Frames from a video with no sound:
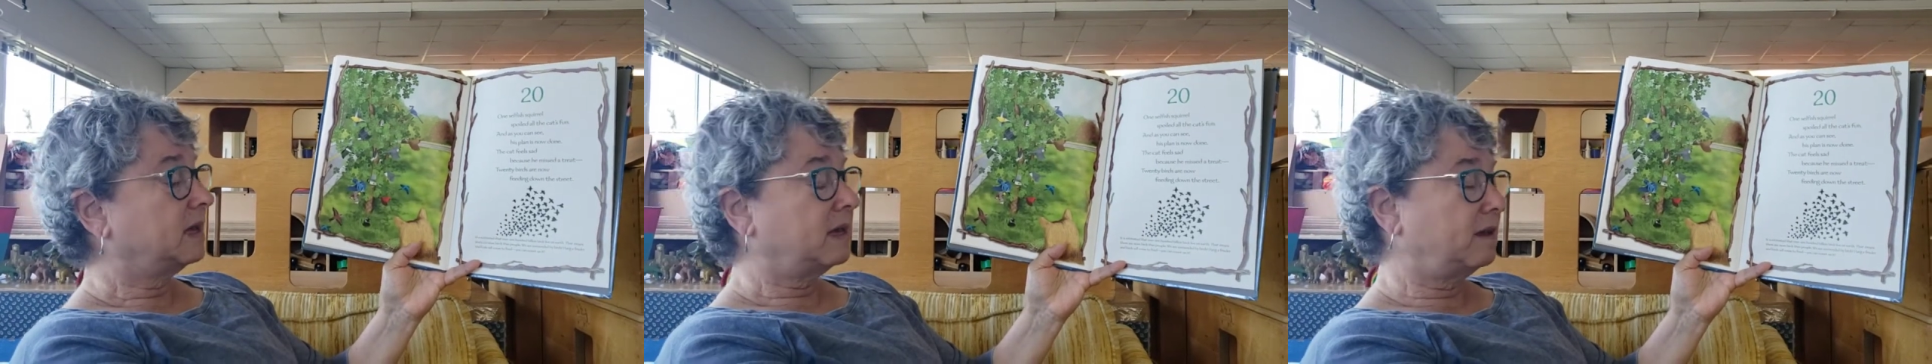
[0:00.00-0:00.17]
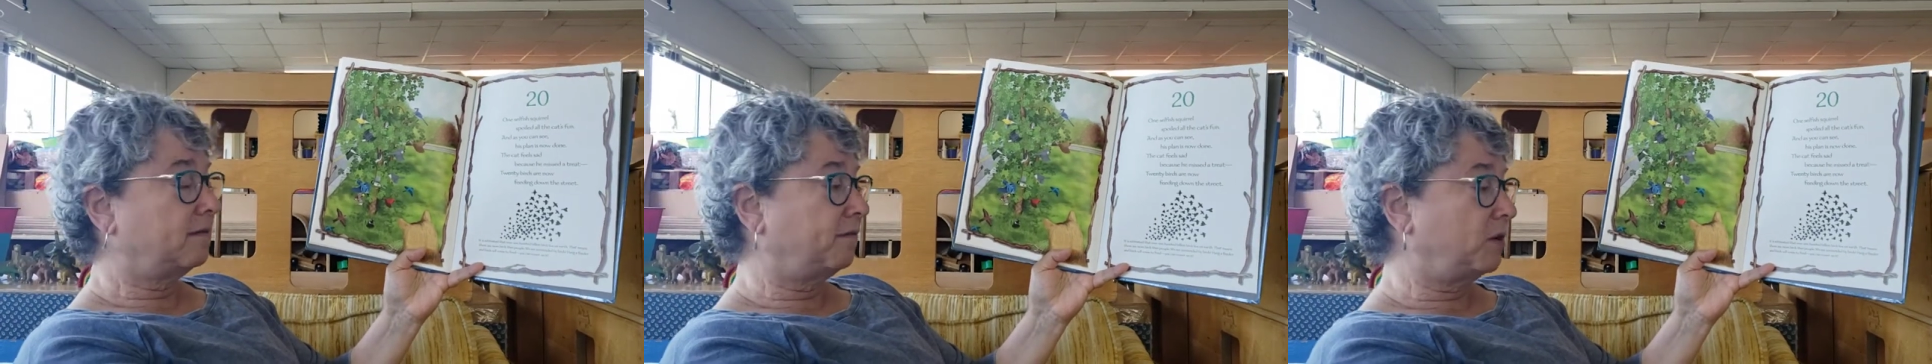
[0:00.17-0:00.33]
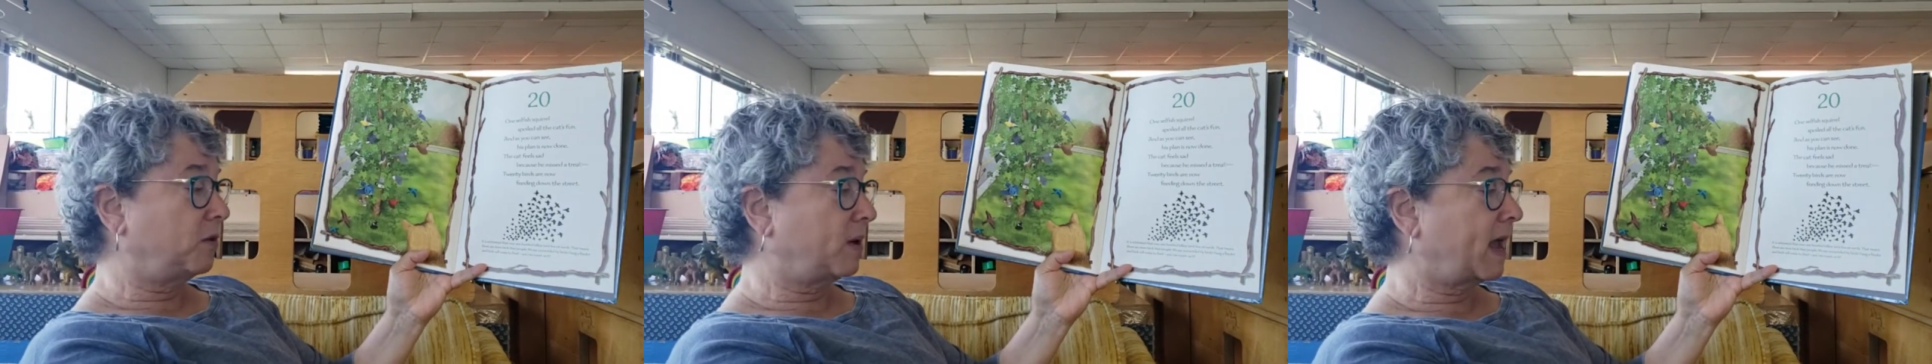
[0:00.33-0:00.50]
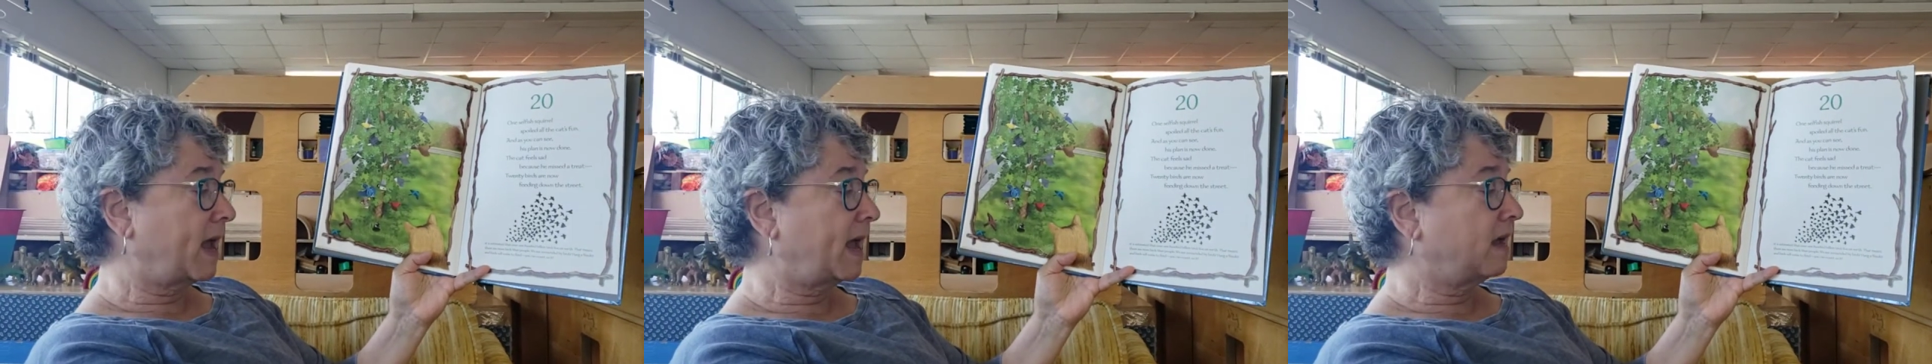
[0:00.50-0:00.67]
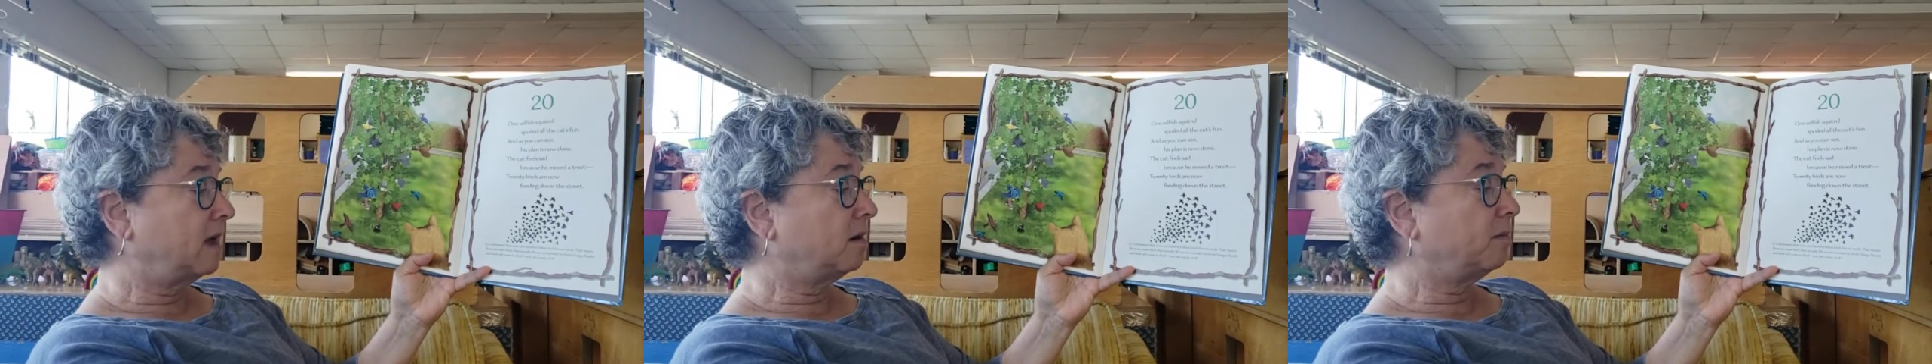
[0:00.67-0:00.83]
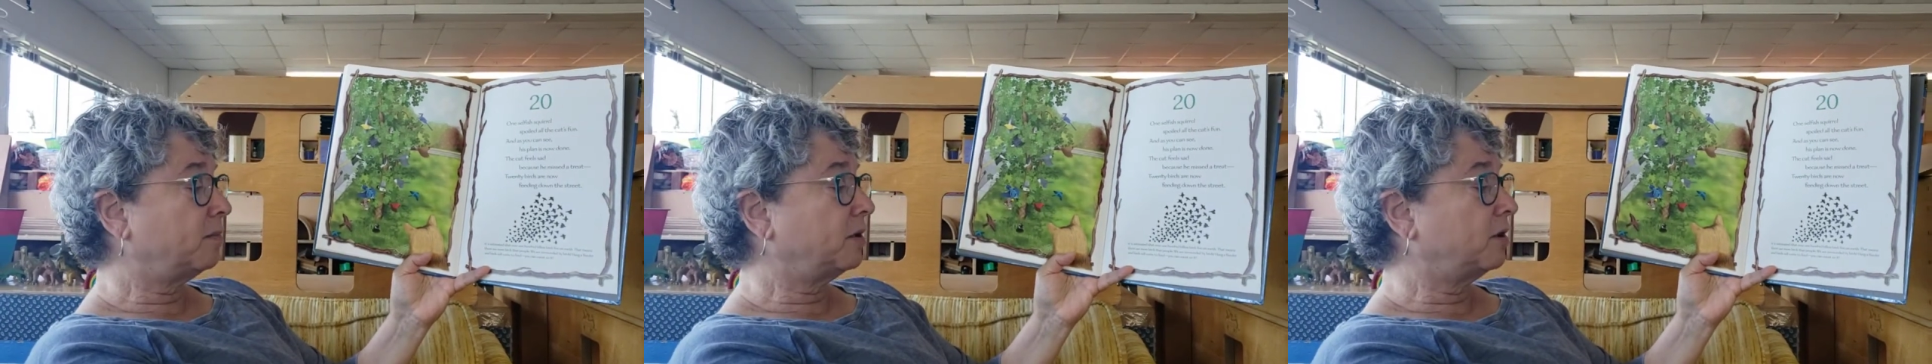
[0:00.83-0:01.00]
If you
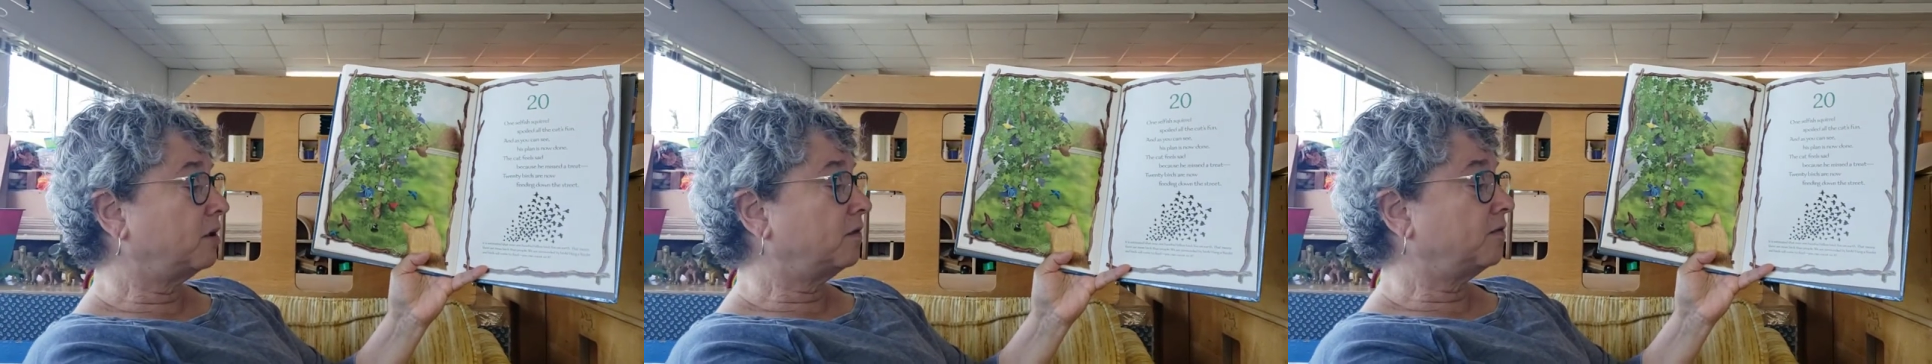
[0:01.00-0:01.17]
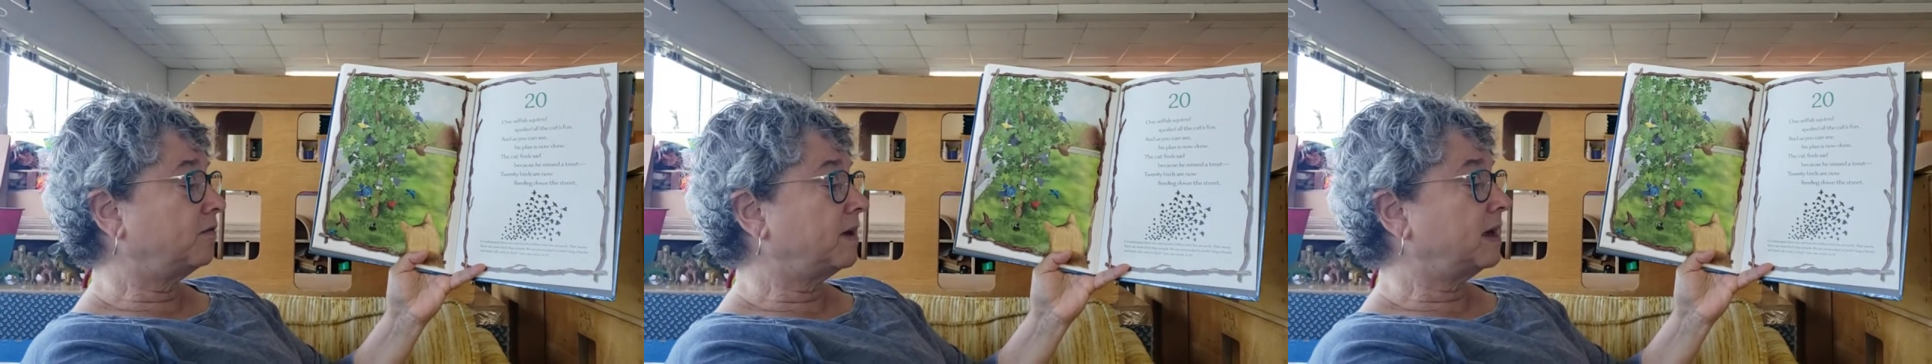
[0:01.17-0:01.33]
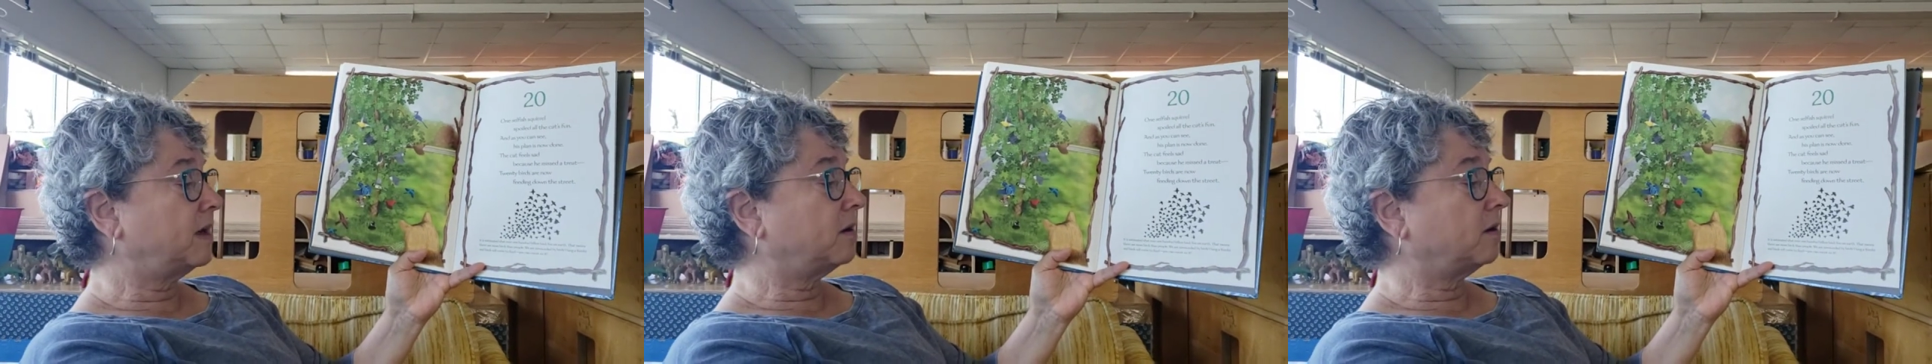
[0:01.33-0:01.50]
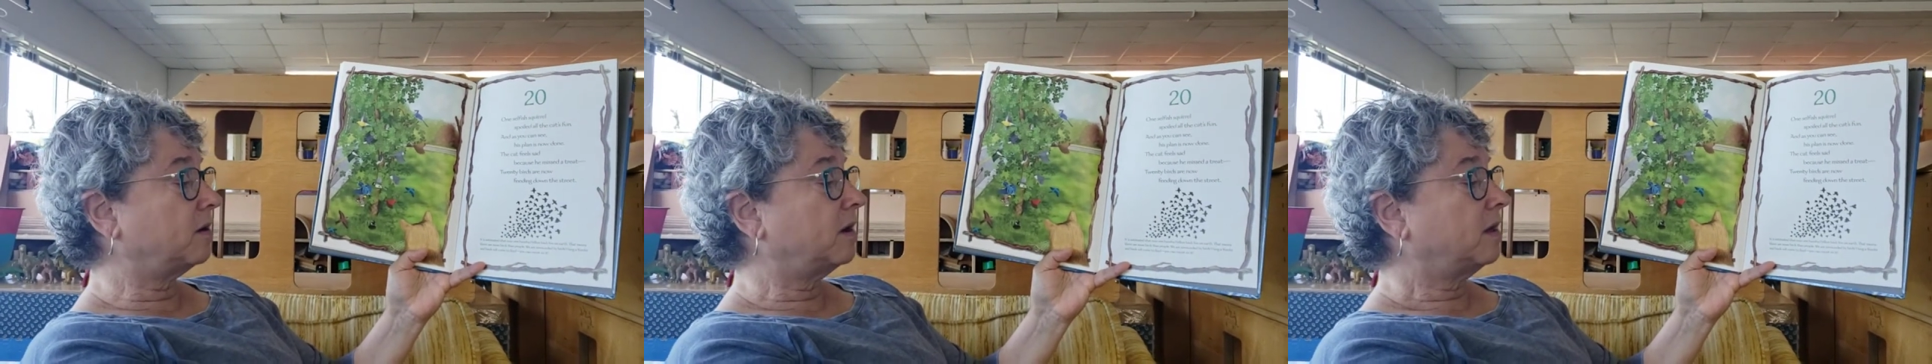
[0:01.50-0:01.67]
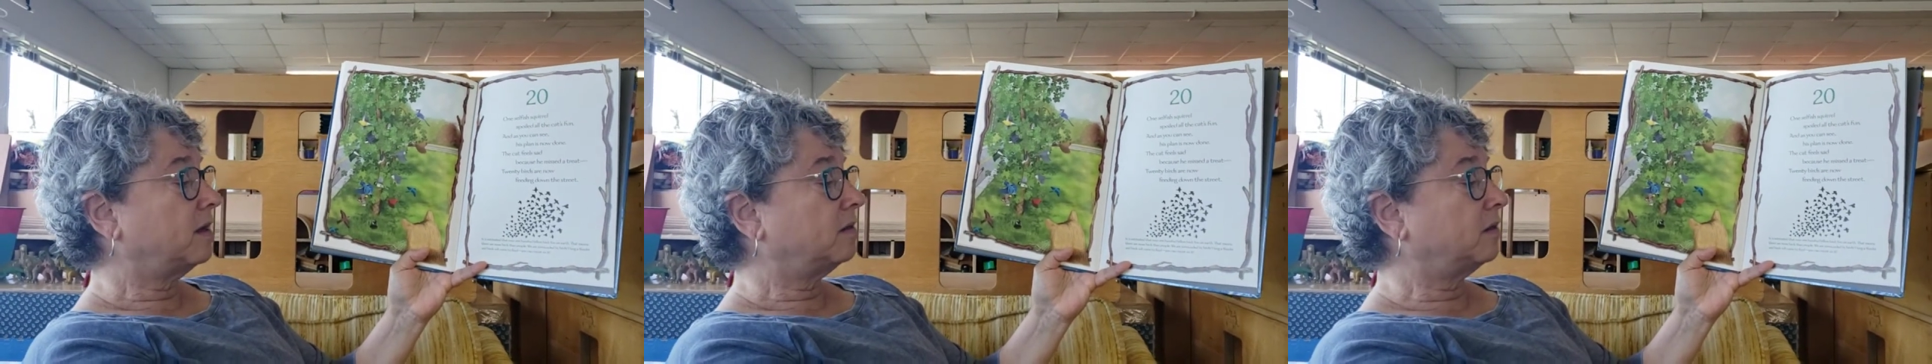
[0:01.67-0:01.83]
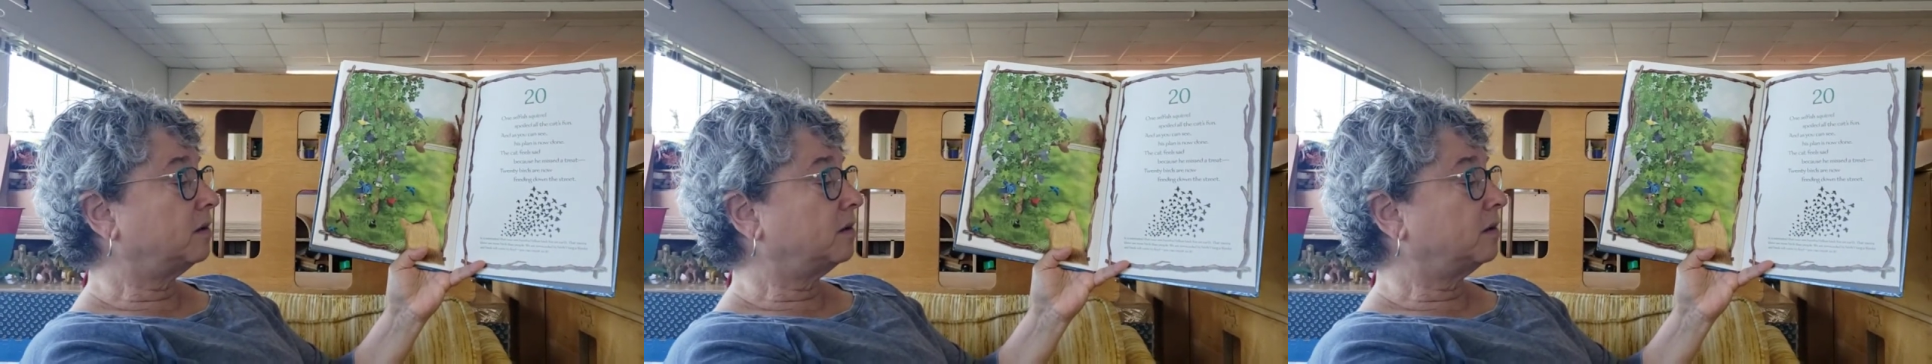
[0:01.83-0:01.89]
hang a bird feeder,